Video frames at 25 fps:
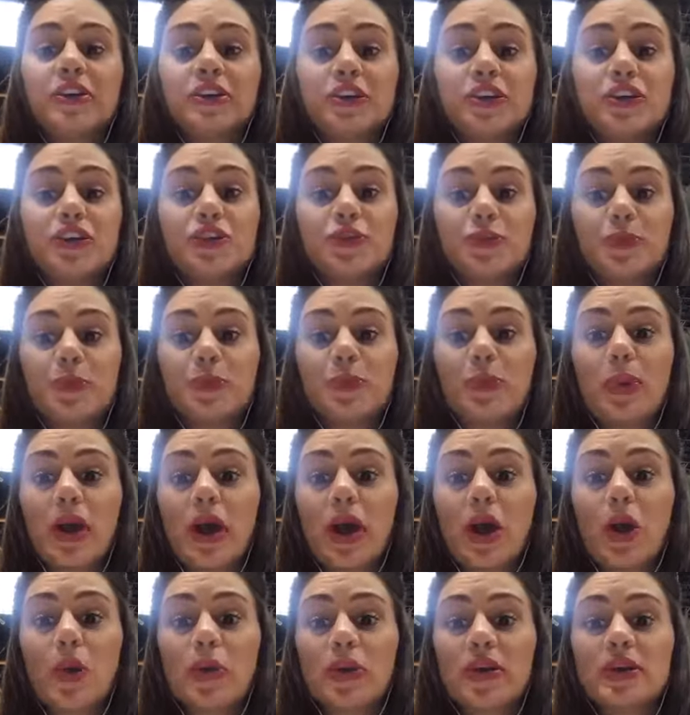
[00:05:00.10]
inner
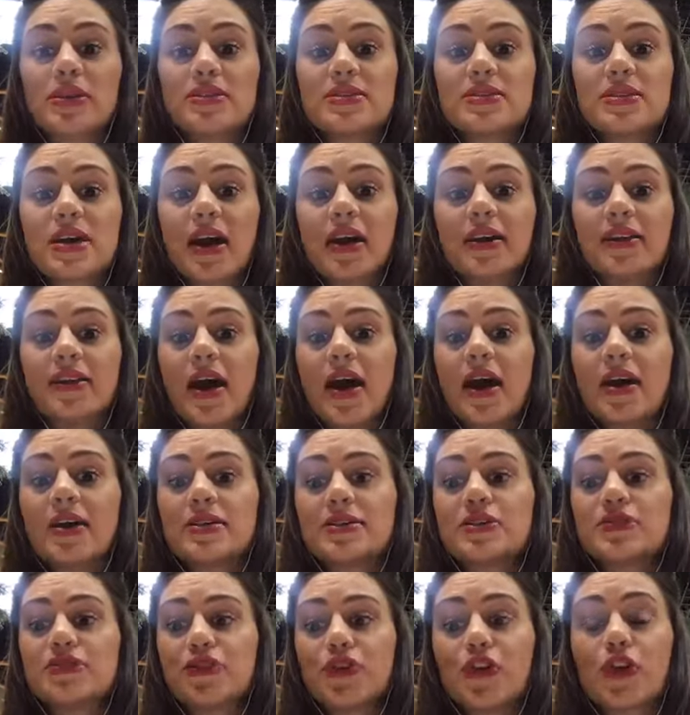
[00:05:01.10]
power inside
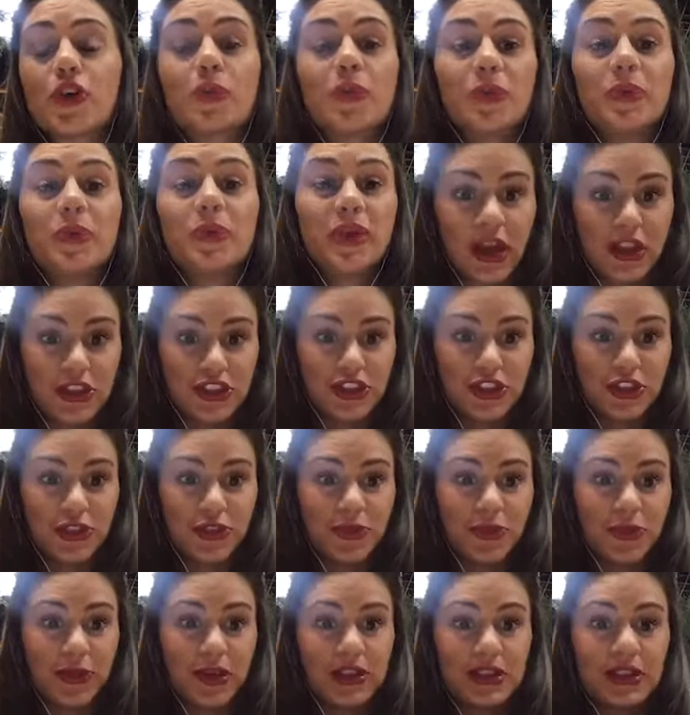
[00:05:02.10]
us for big
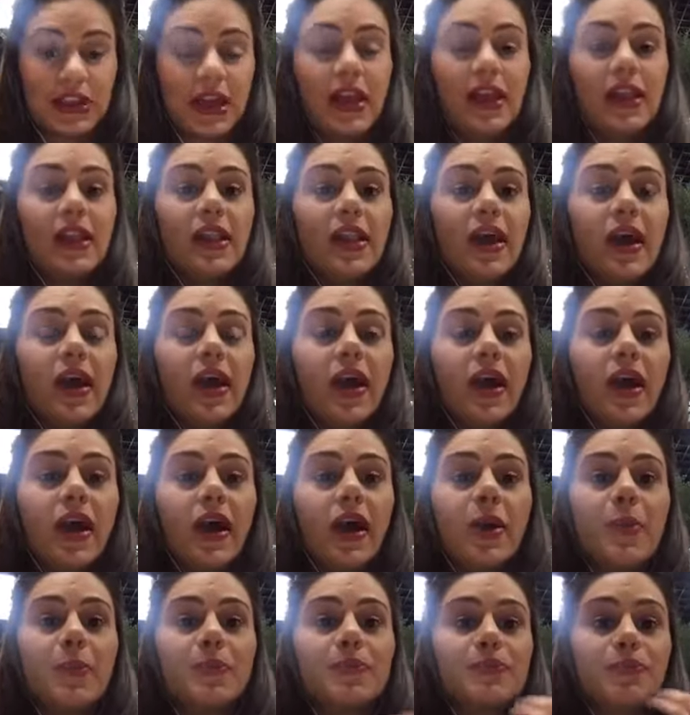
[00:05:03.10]
achievements.
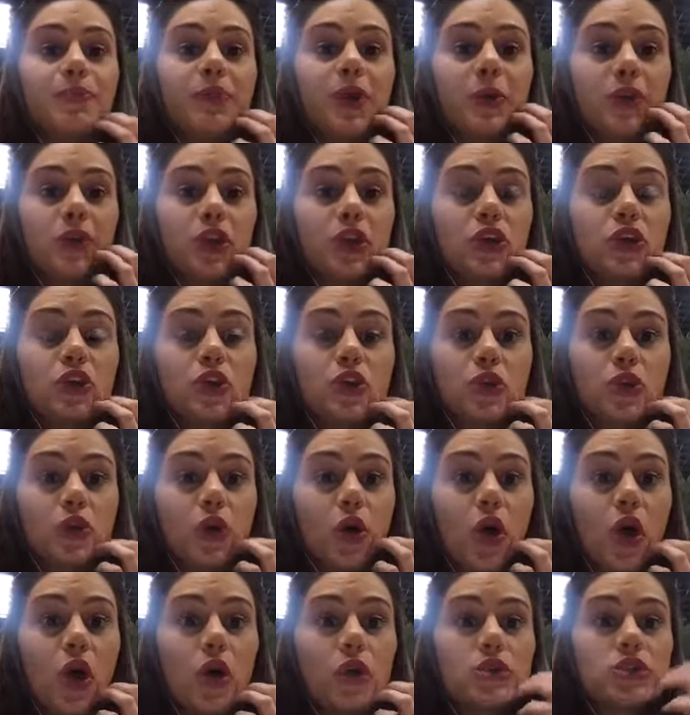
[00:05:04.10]
Maybe you
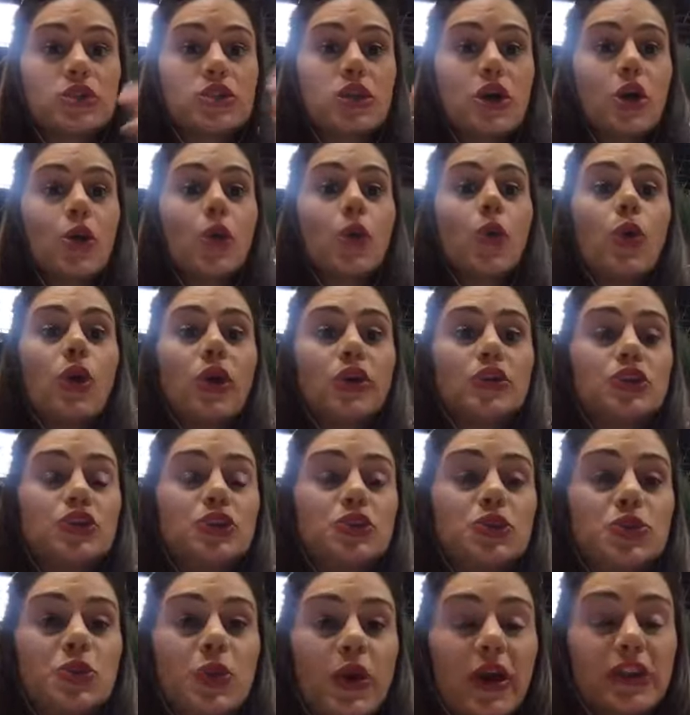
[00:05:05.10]
also want
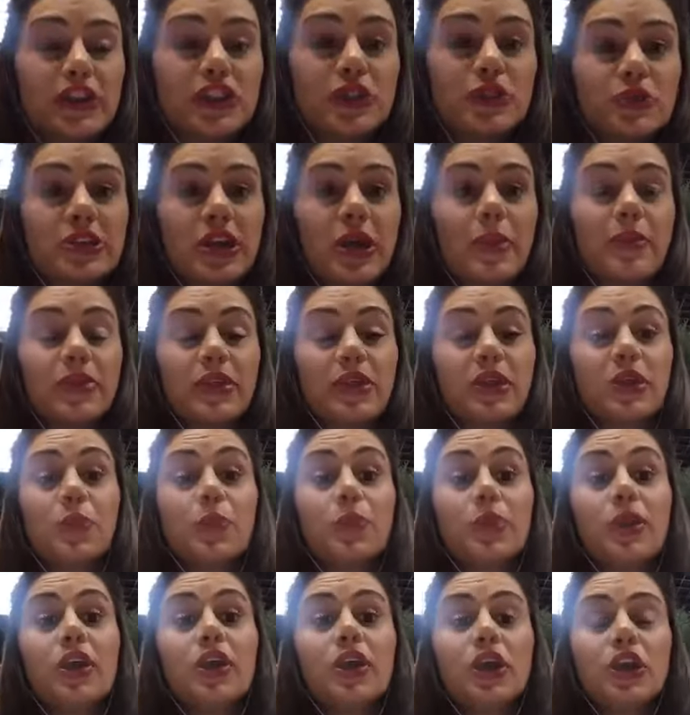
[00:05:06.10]
to achieve something
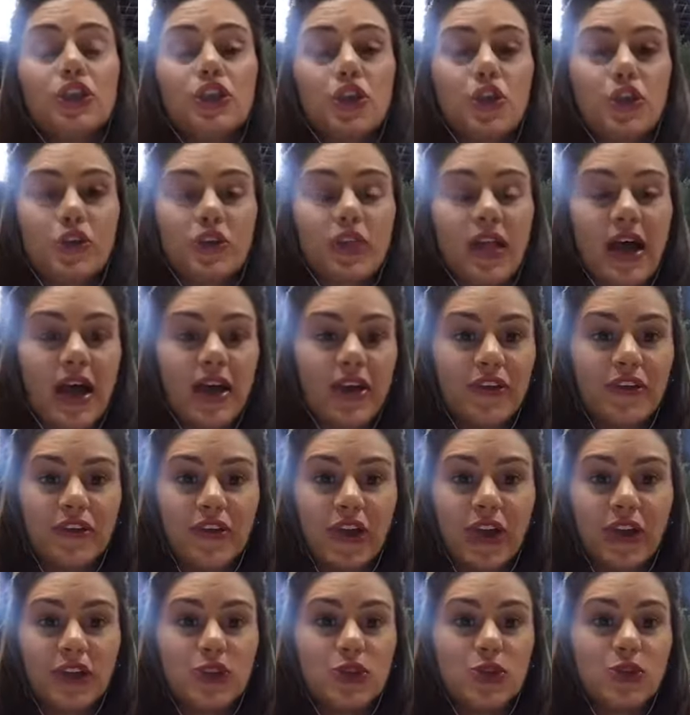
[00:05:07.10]
big in your life
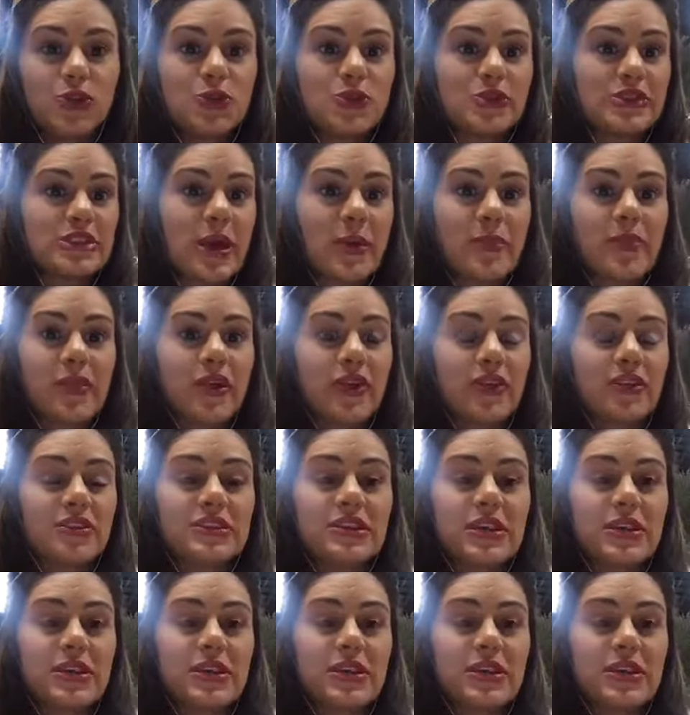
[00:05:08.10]
and to do something